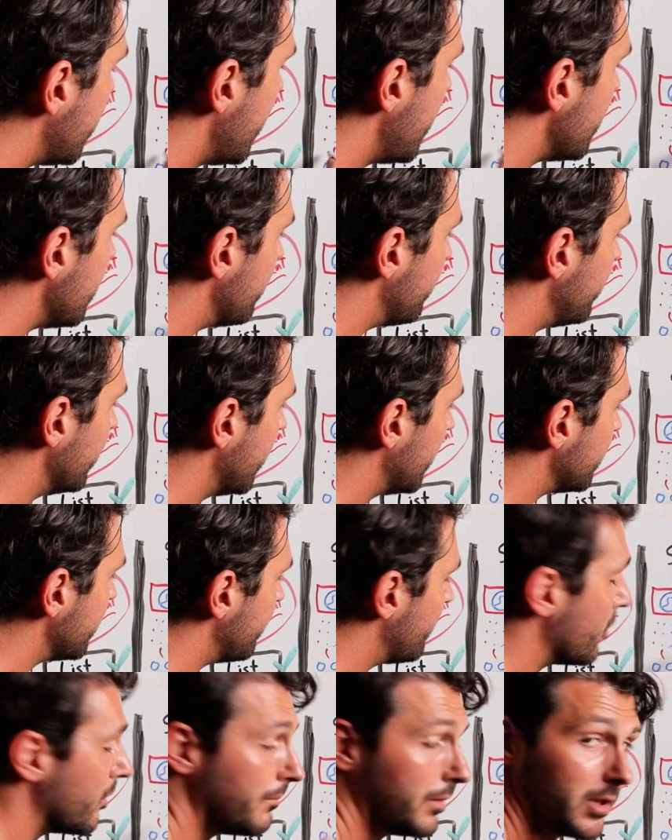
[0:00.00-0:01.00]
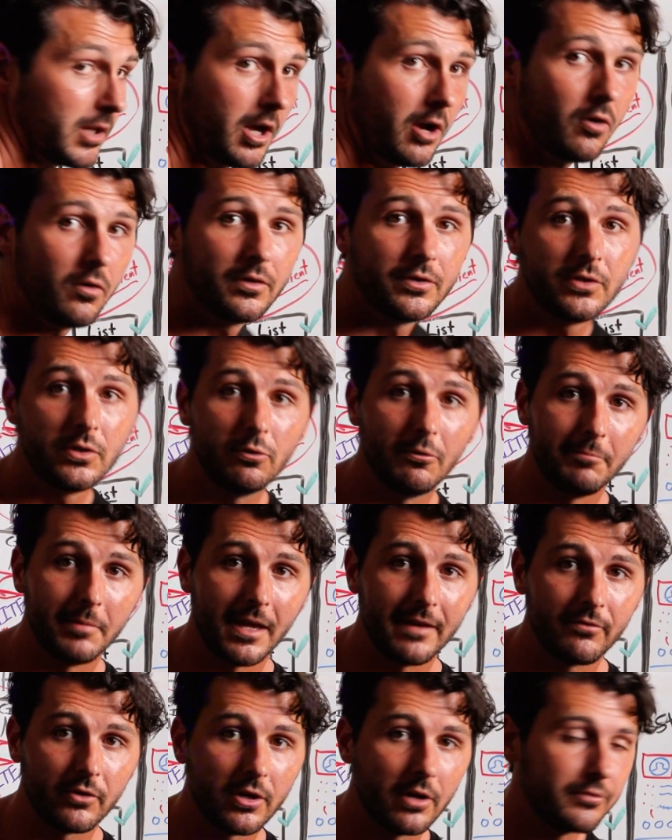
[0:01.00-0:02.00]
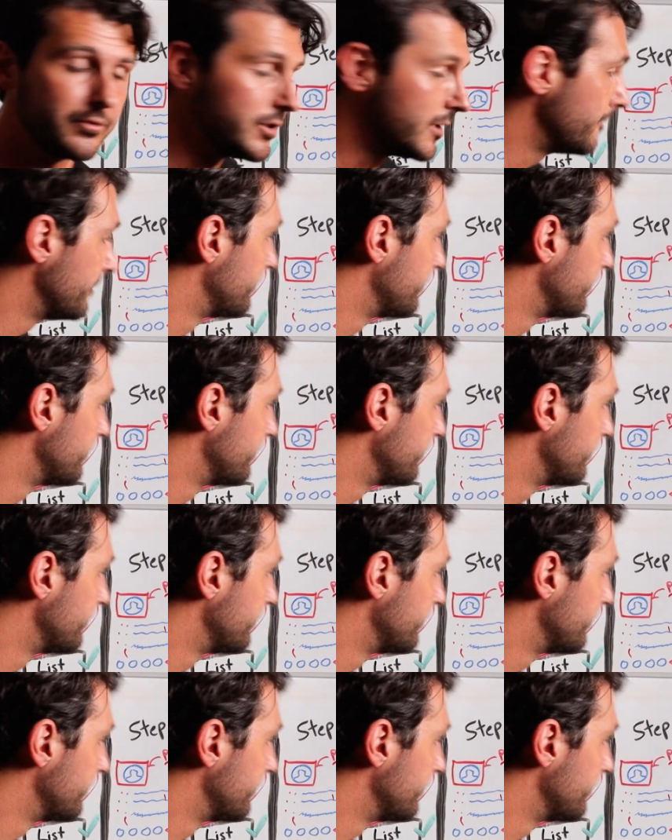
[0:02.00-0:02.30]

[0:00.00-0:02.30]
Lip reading: hey, fill out the form below to apply for coaching.